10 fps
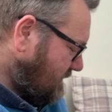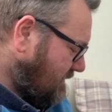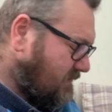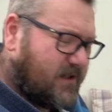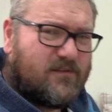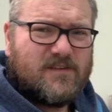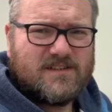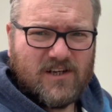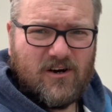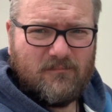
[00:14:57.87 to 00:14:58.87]
team. The Dolphins
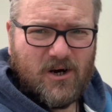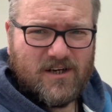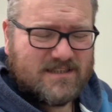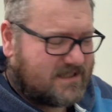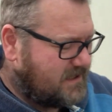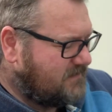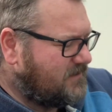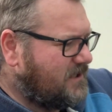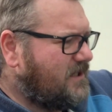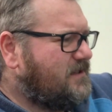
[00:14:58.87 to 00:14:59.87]
are my team.
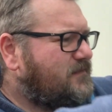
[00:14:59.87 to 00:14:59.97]
I only